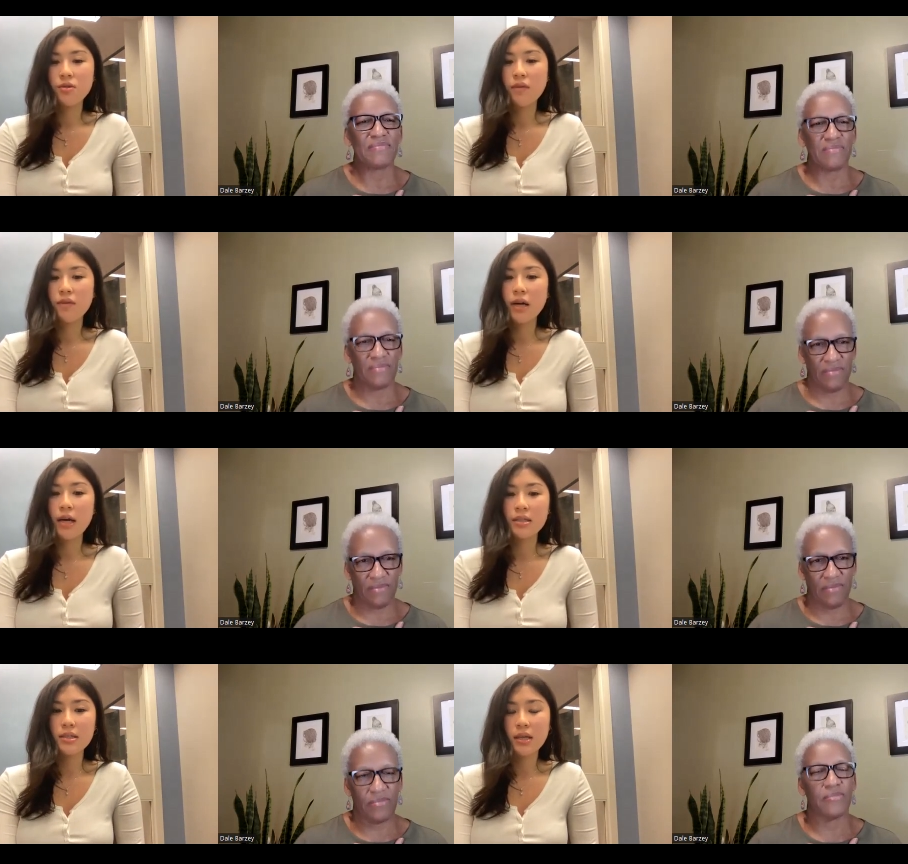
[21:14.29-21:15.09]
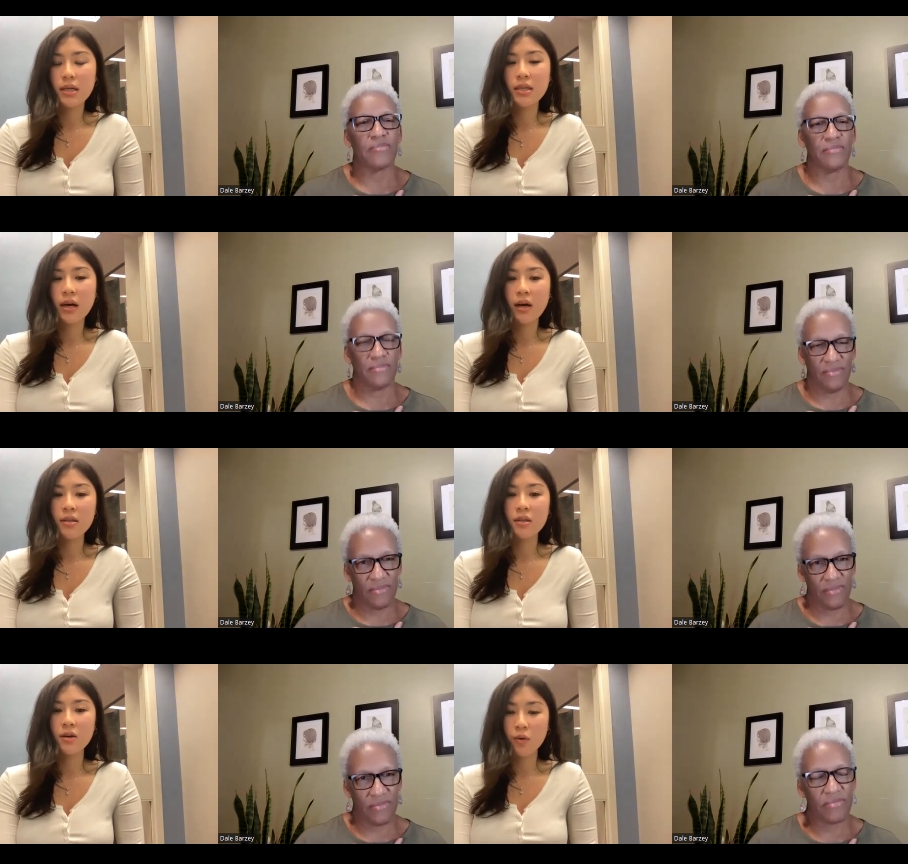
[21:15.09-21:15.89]
Speaker 1: Never hesitate to
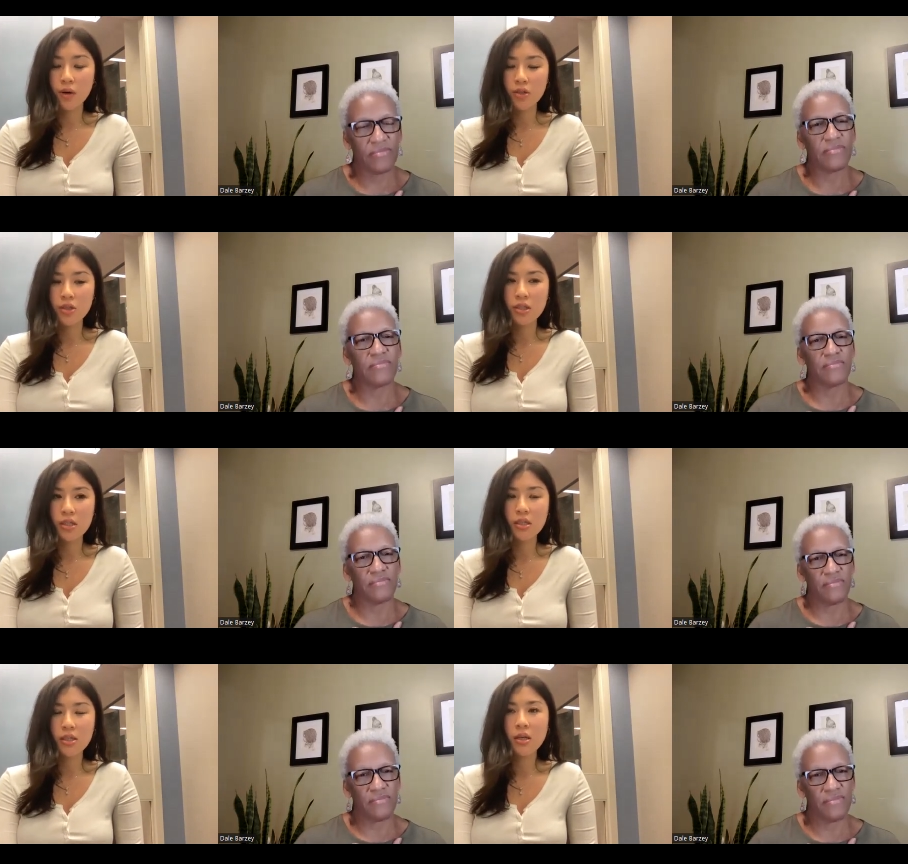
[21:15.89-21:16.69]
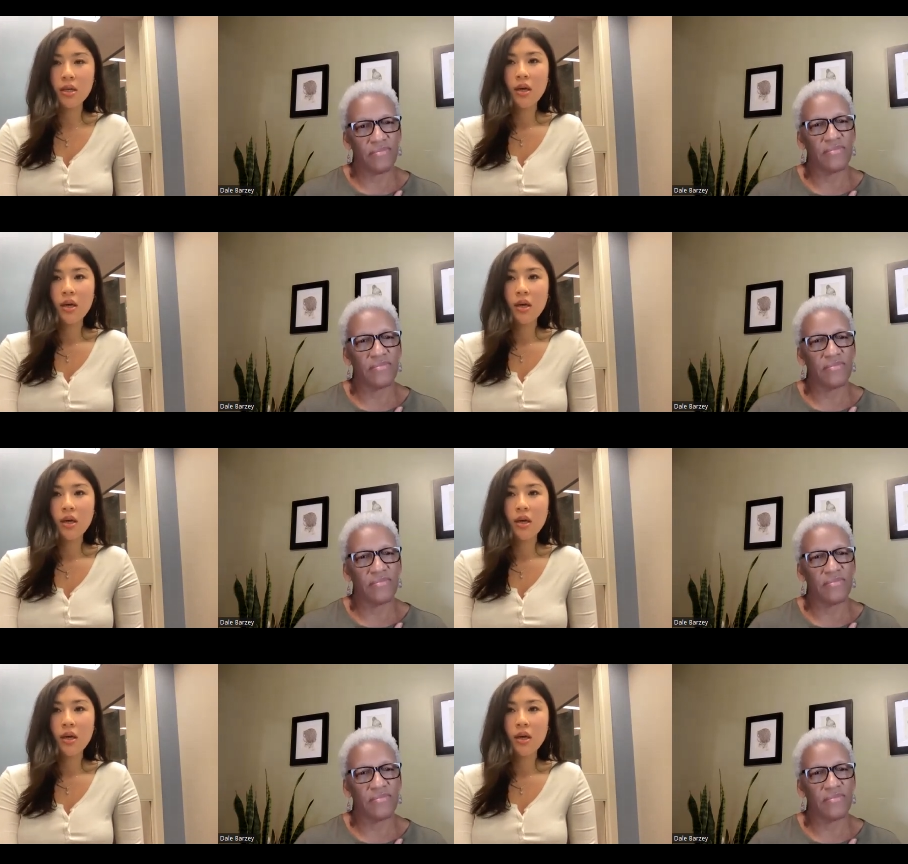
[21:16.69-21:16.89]
ask a question.